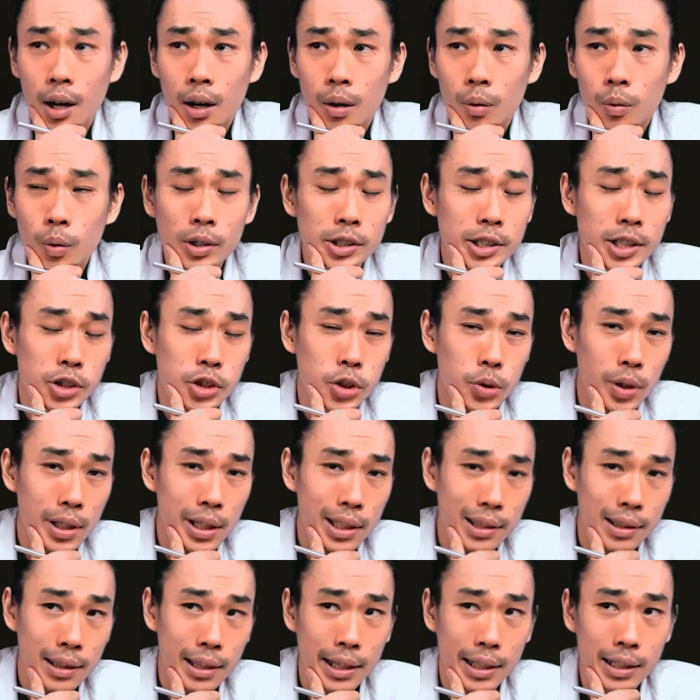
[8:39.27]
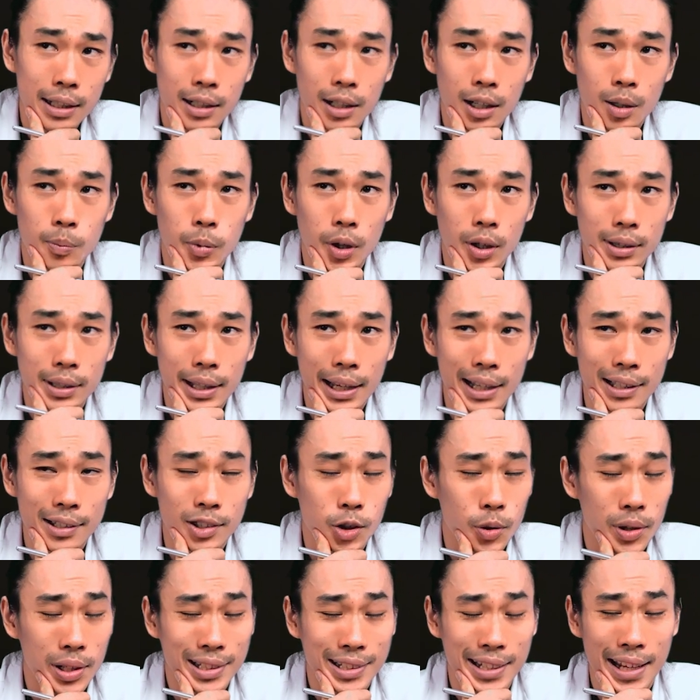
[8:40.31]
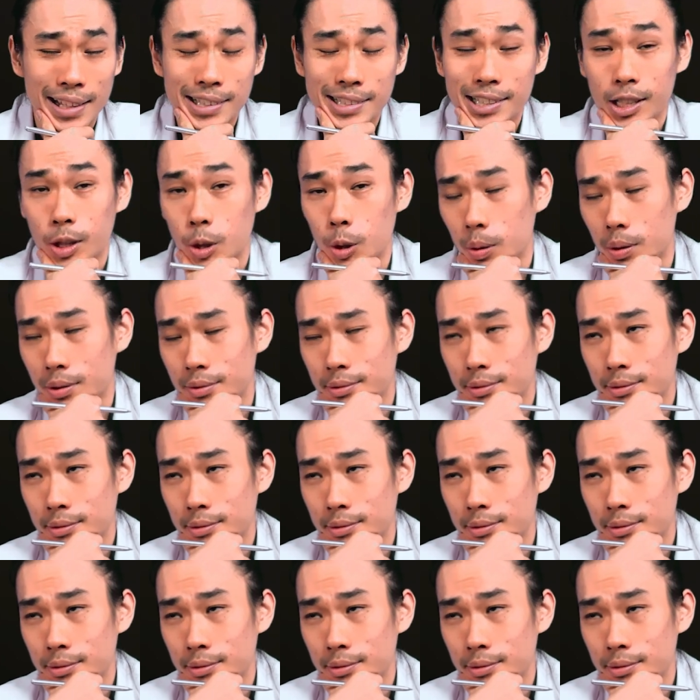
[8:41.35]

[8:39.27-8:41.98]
what did you eat like about like 3 days ago,